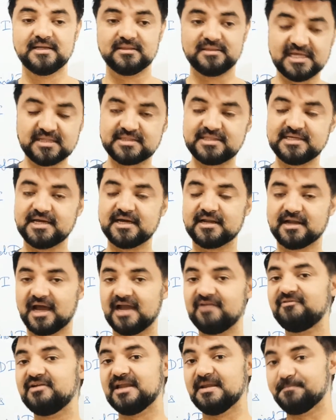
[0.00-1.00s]
This year
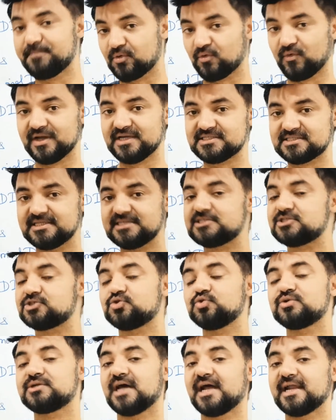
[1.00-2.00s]
I will improvise this
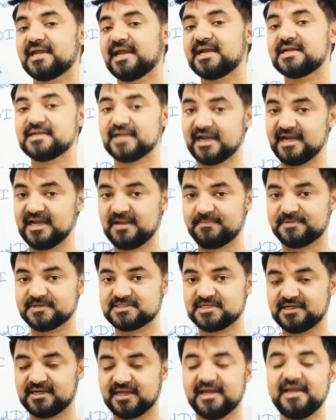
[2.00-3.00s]
to target 90
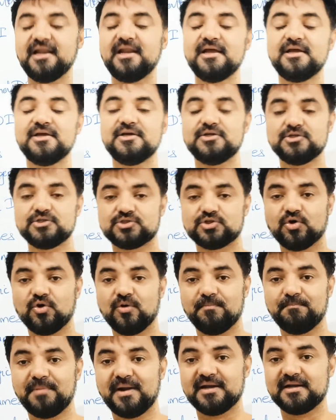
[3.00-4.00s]
percentile.
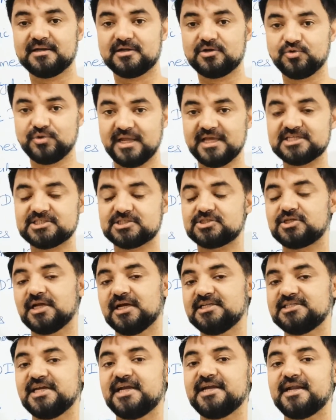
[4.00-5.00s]
So, but today's
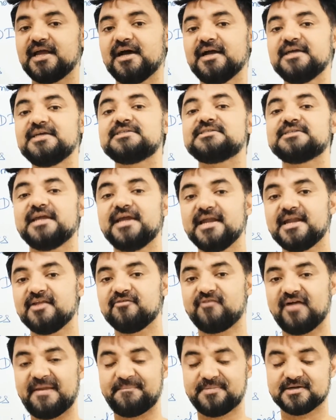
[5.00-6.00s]
agenda is
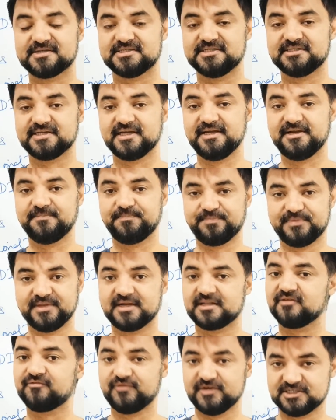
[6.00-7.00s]
85 percentile.
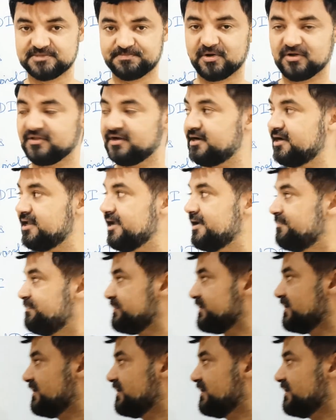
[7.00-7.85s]
That's the first part of the day.